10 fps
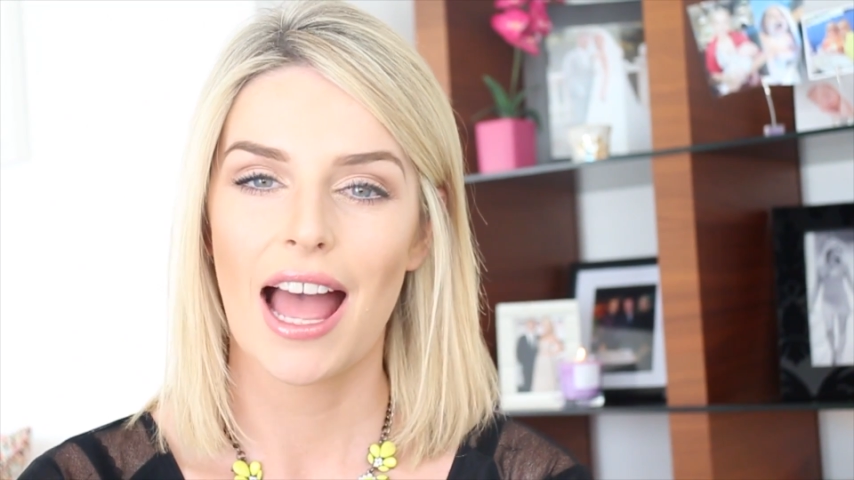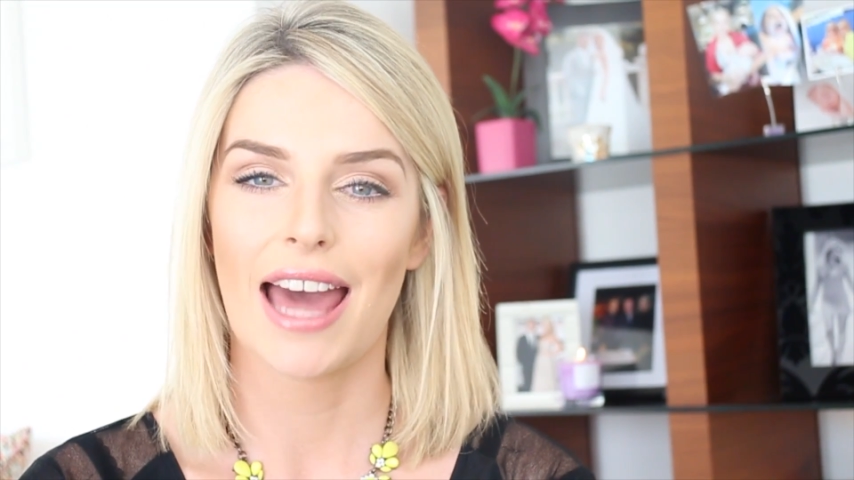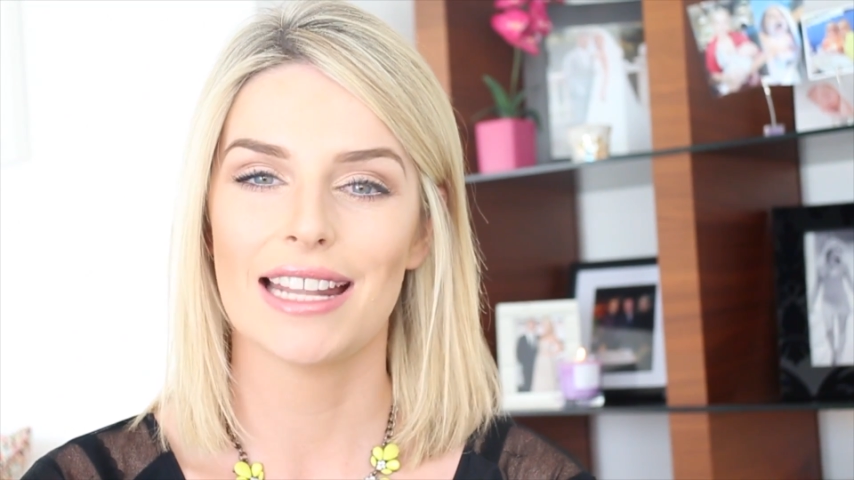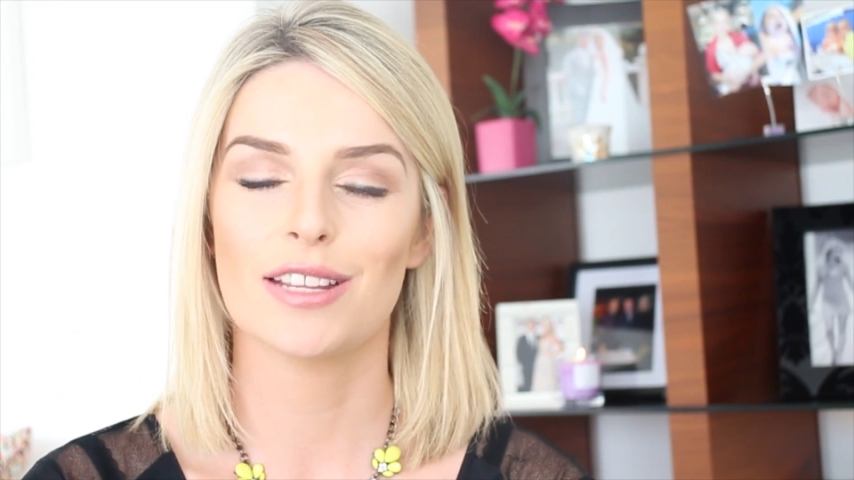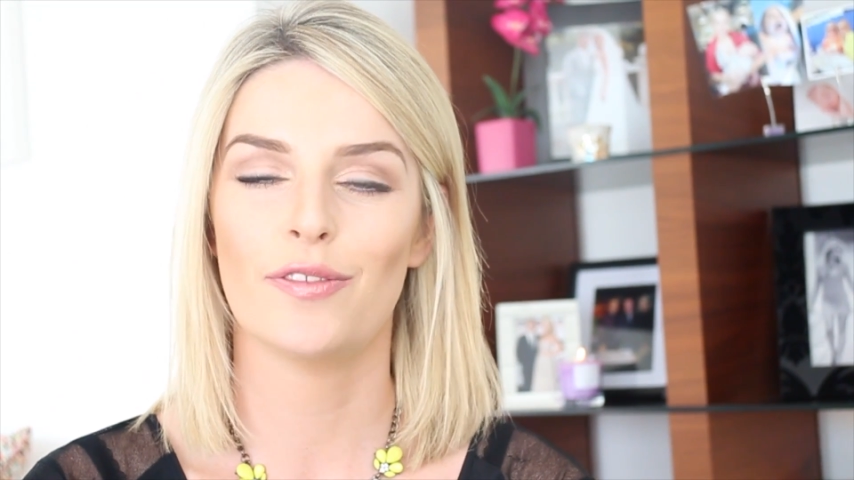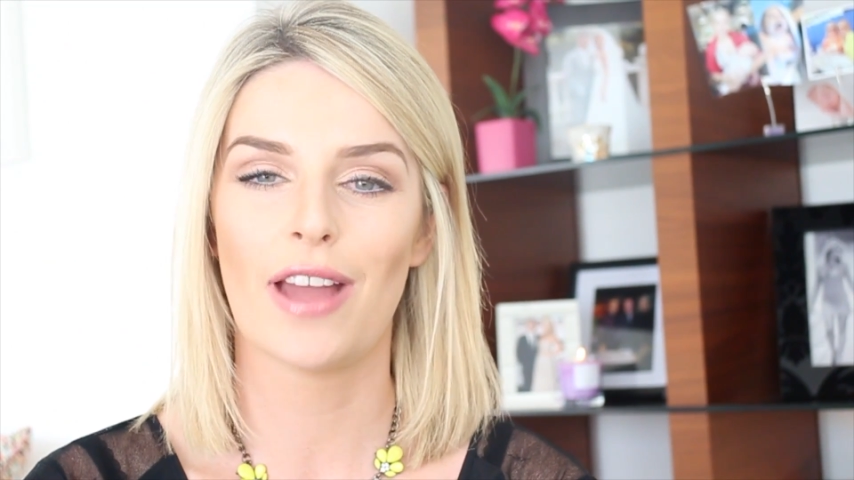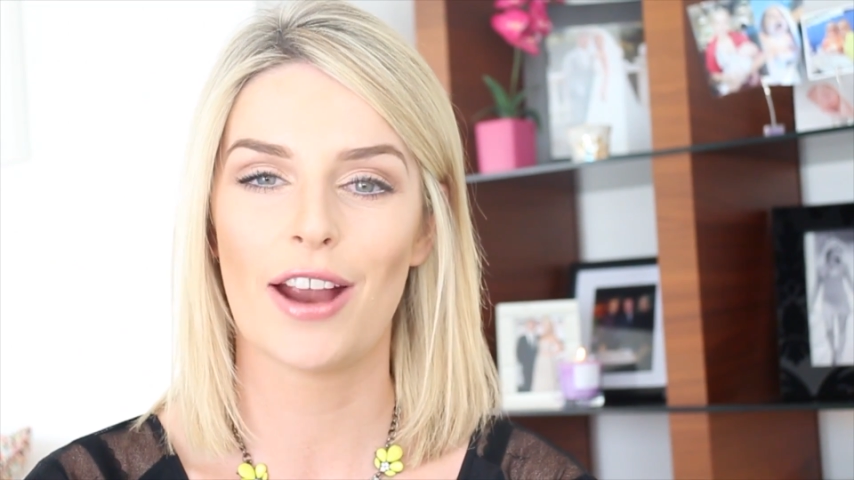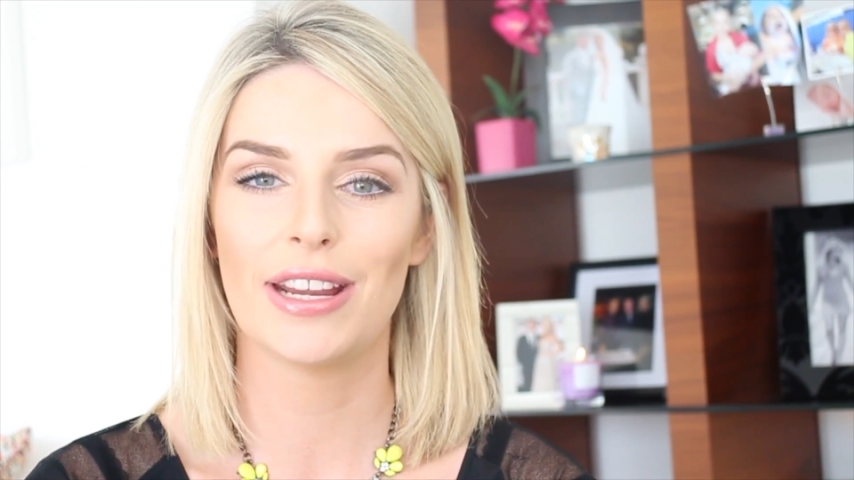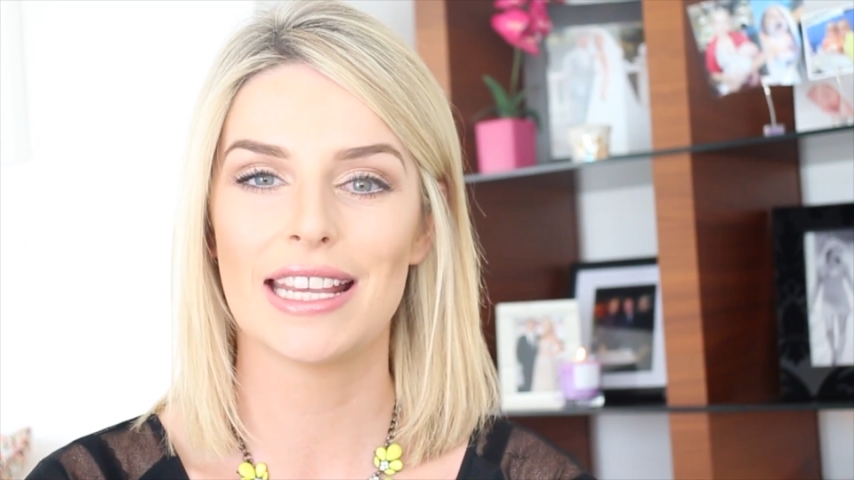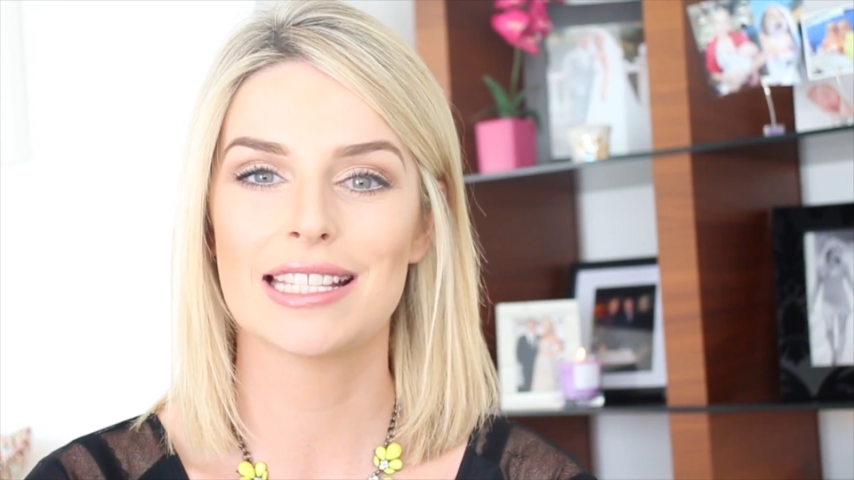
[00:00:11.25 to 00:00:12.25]
and it's a
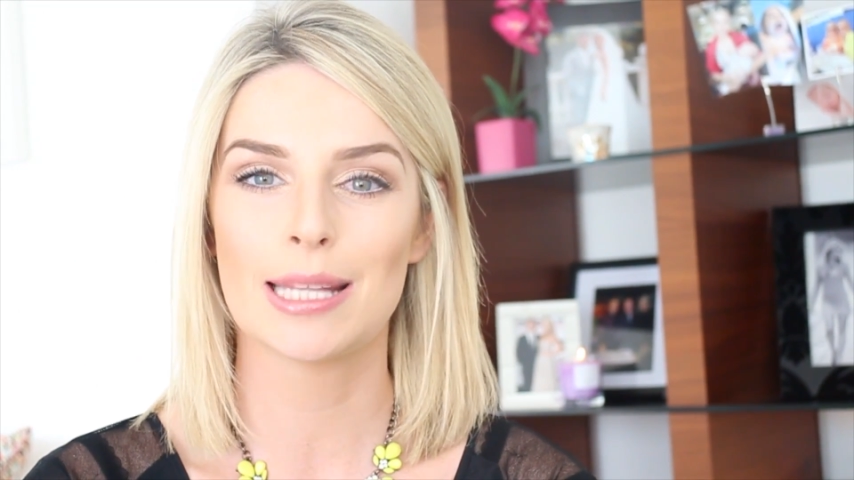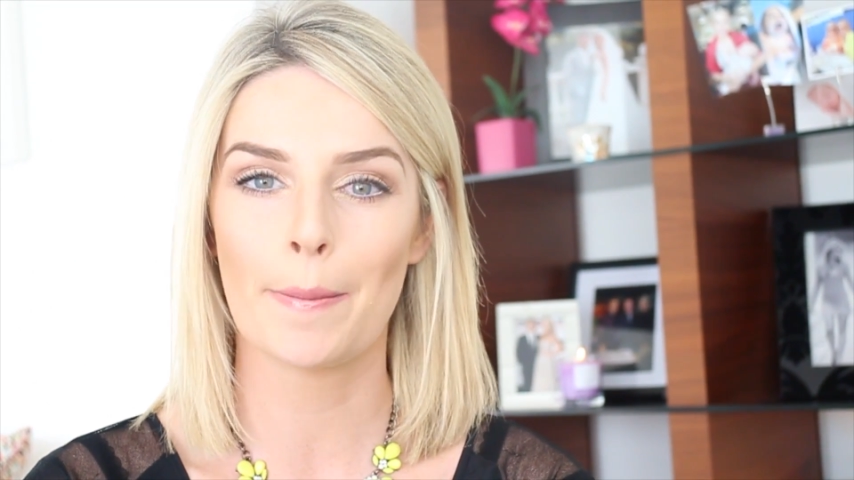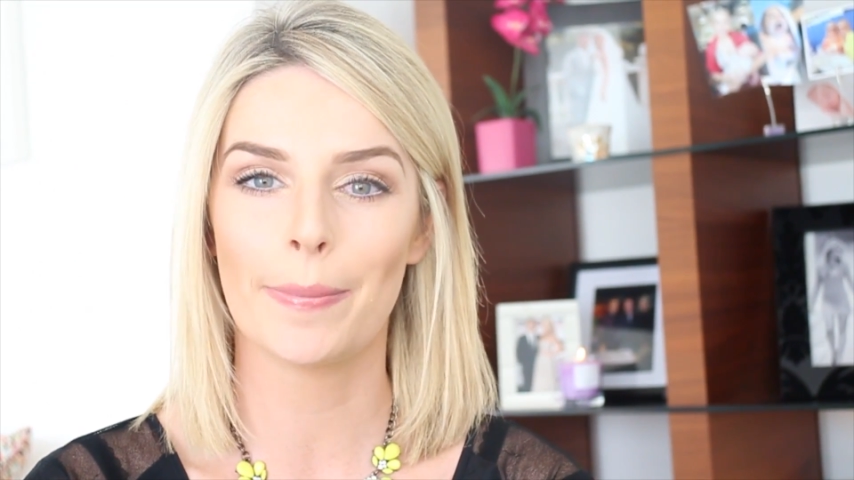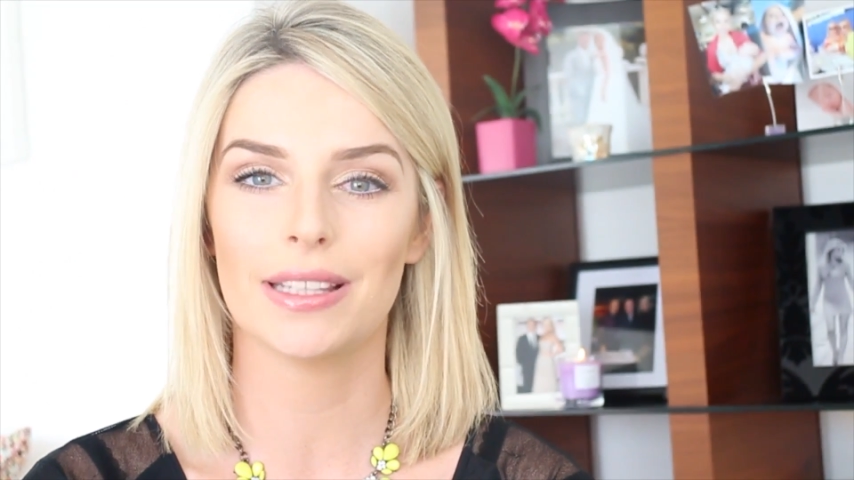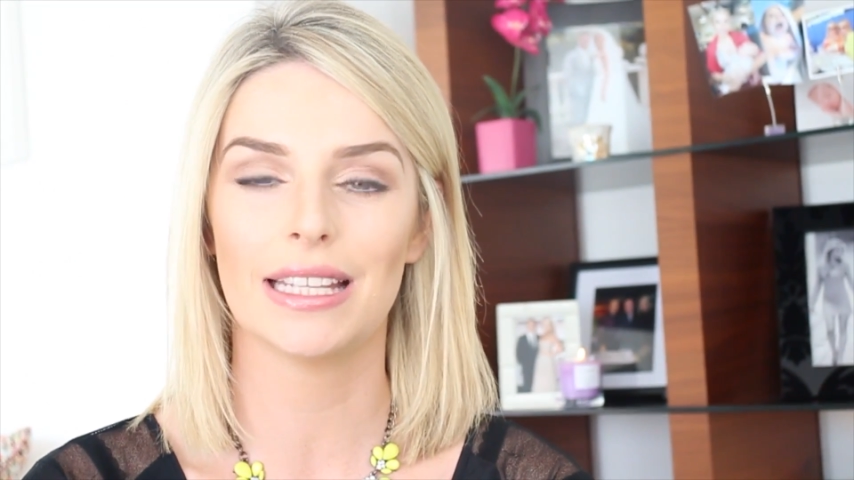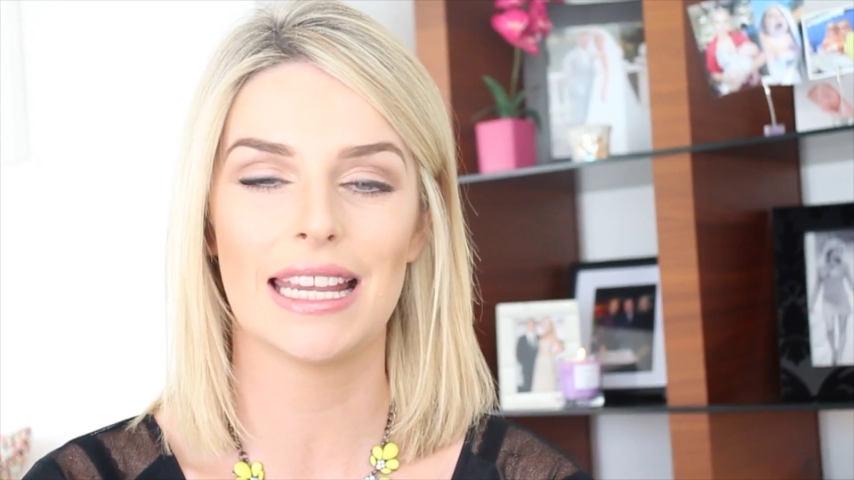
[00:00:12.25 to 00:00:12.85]
very simple,